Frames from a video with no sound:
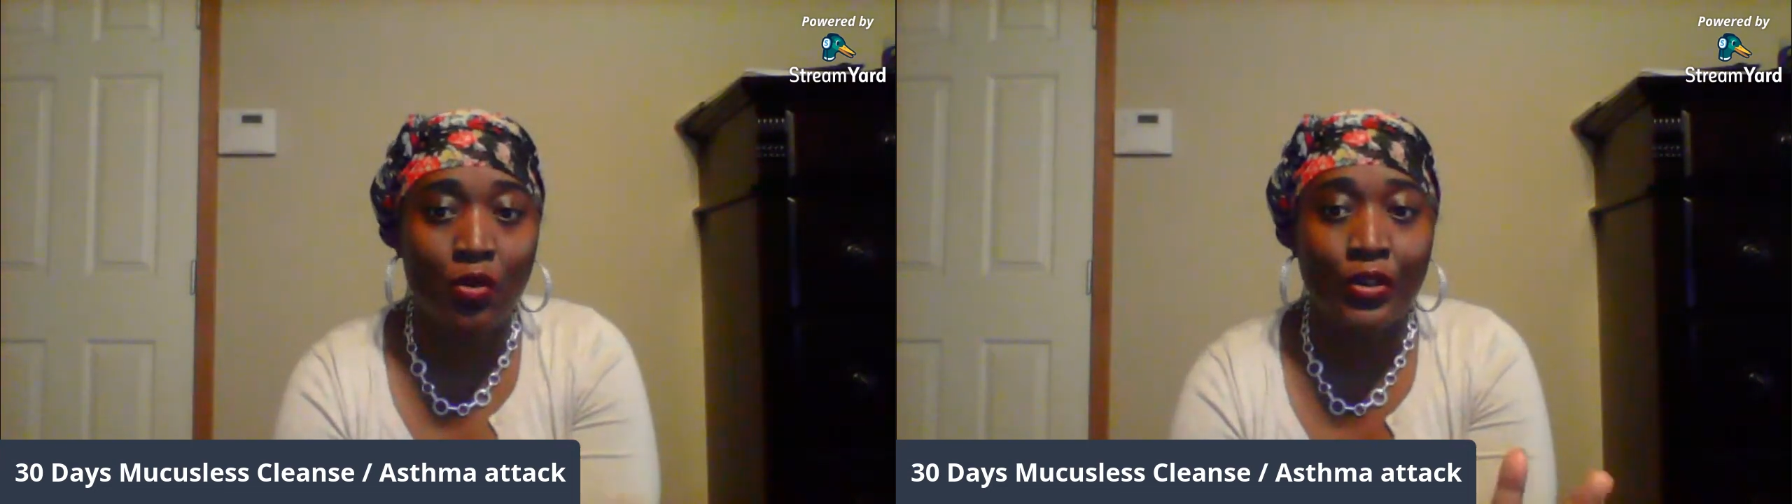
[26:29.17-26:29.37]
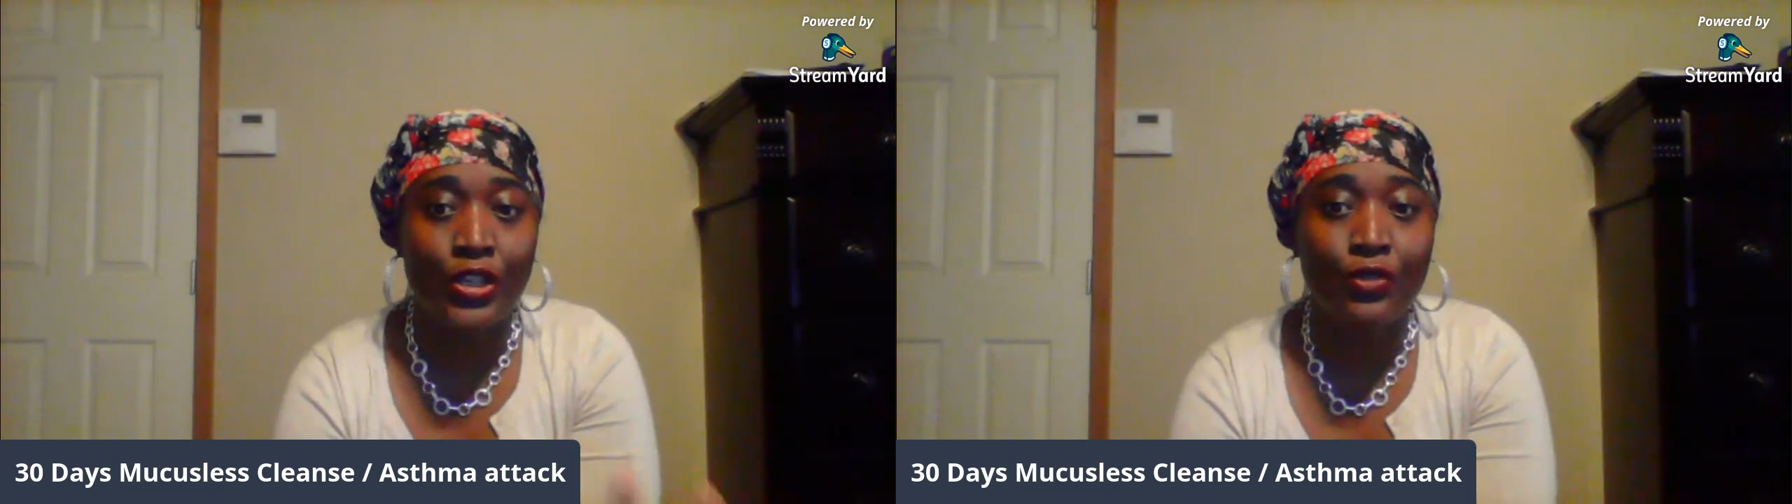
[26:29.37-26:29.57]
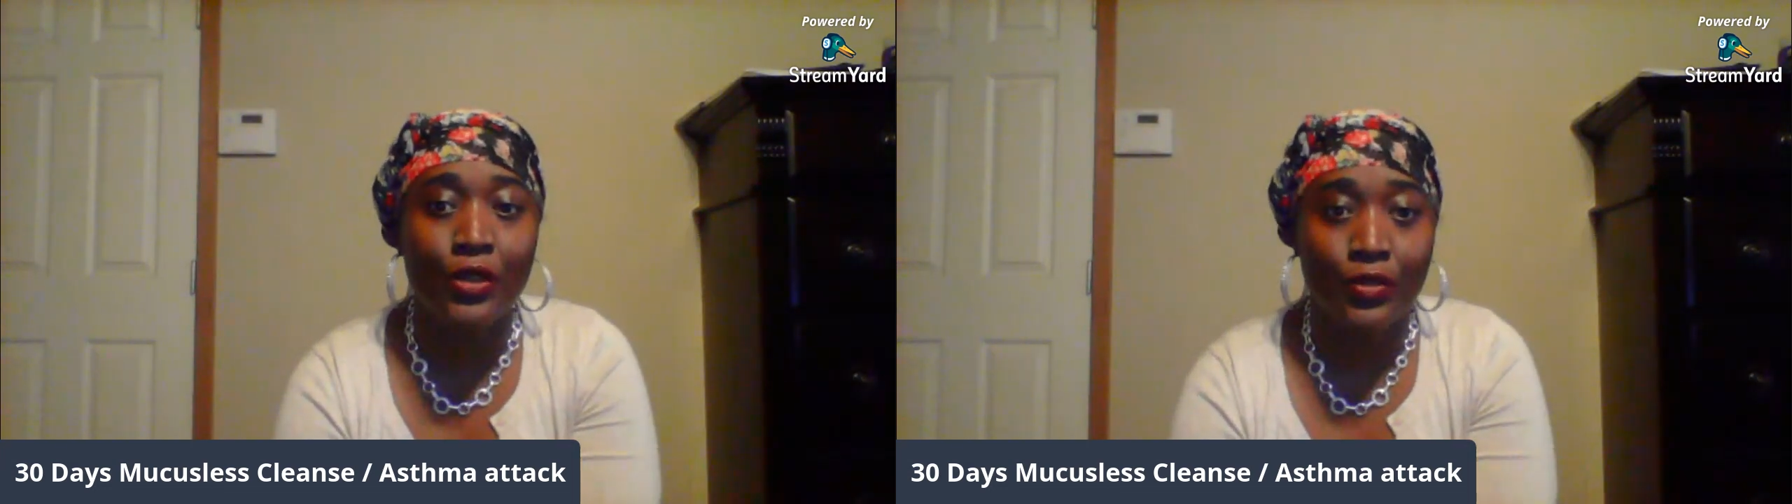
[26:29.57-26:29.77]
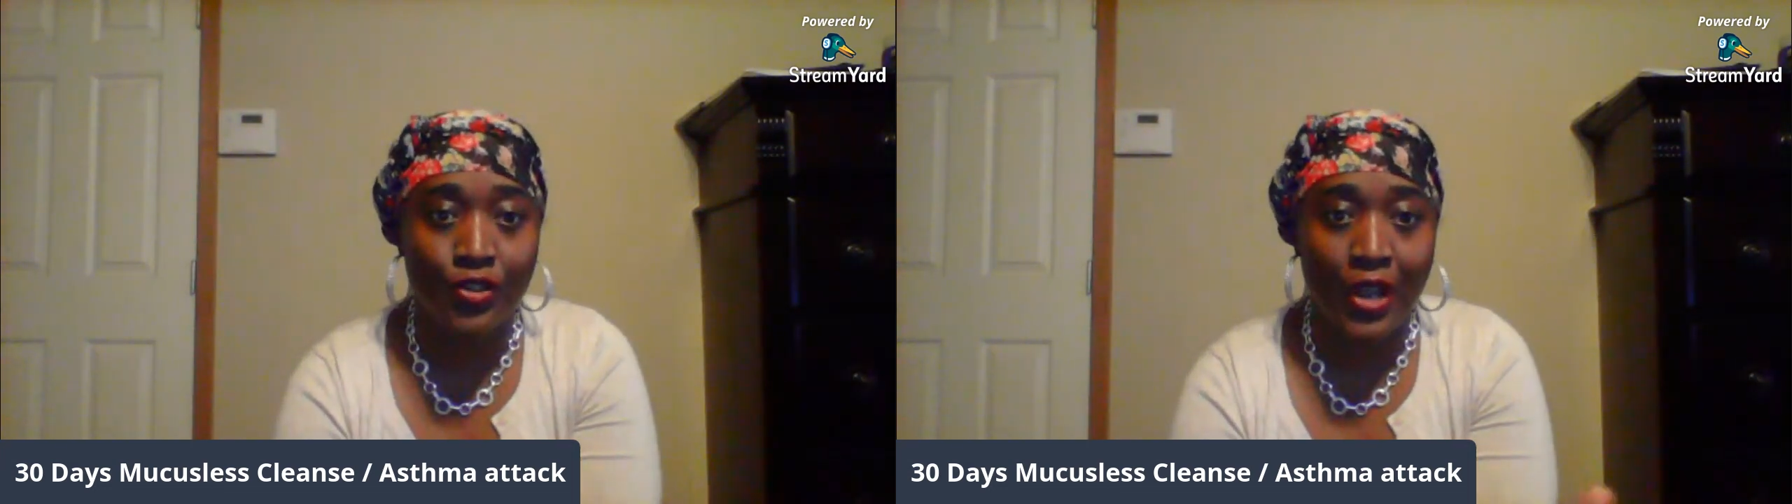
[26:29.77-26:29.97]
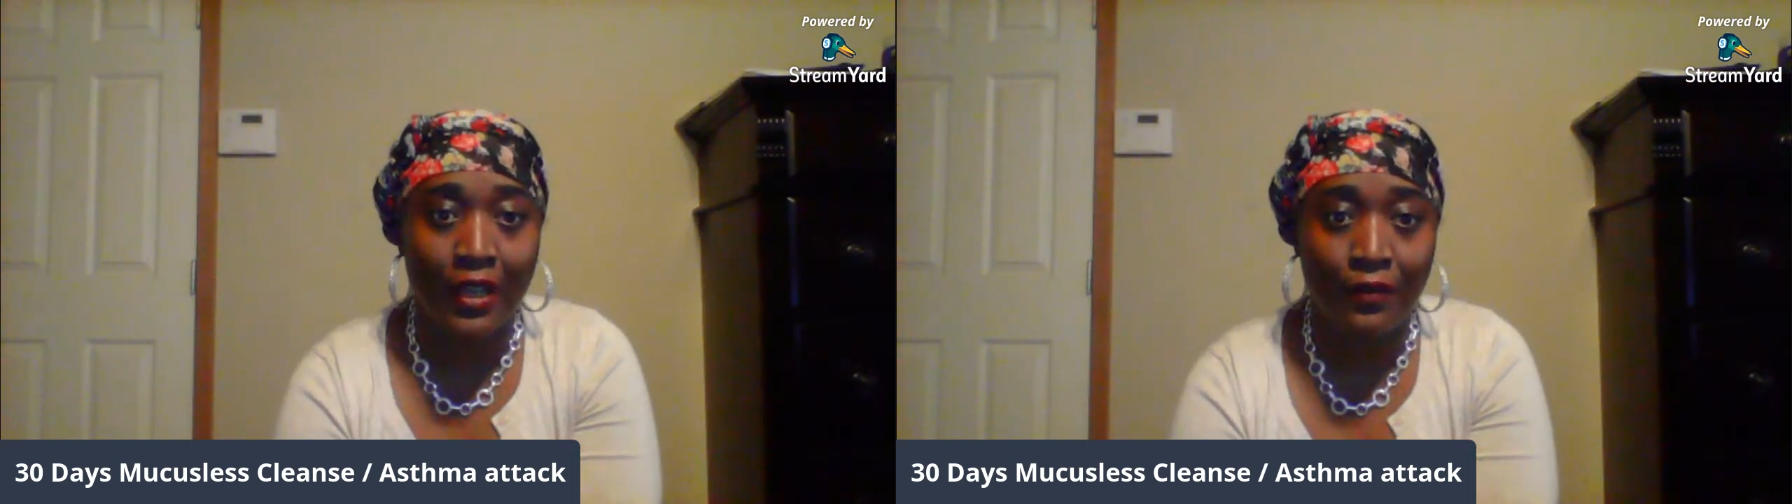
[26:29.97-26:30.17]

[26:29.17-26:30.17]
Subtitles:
or a urinary tract